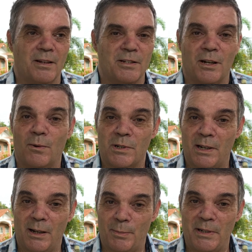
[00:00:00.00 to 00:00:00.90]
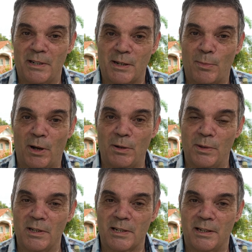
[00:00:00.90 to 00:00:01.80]
So I was a little bit disappointed
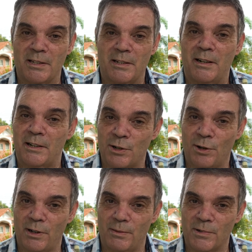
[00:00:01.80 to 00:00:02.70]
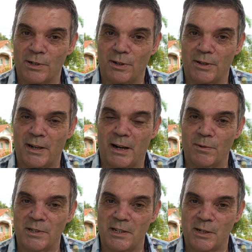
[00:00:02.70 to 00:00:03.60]
with the solicitor, and I told him so, that I
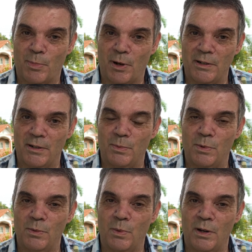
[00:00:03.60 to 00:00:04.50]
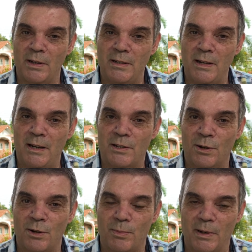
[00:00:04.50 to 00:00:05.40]
was disappointed with what he
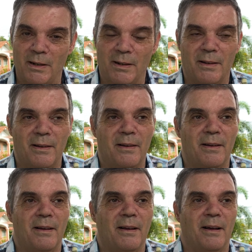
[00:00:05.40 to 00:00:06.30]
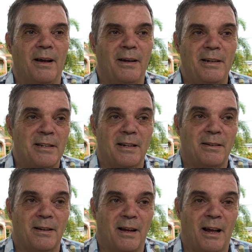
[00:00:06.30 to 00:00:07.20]
told me. And he
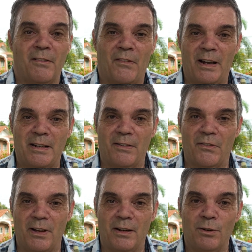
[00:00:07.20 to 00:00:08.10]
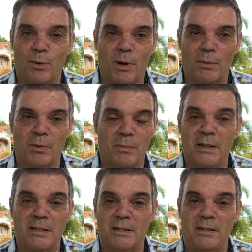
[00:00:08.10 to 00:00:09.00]
said, I'll fight it for you, no problem.
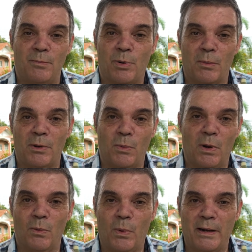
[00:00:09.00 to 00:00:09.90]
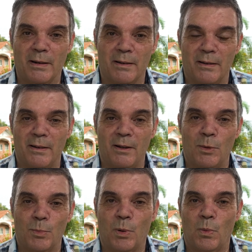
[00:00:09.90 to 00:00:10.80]
He said, and you probably will win.
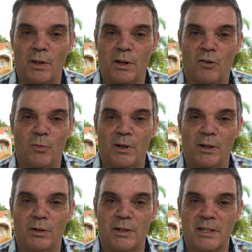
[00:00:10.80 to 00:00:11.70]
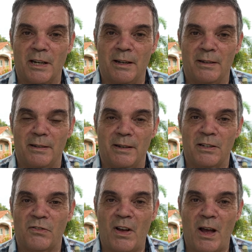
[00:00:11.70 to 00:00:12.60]
But what the government are going to say
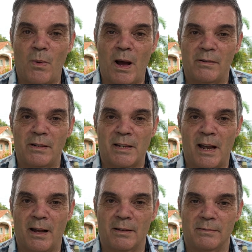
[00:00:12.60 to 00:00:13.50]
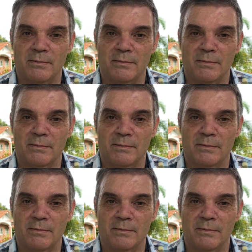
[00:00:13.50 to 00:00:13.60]
is fair wear and tear.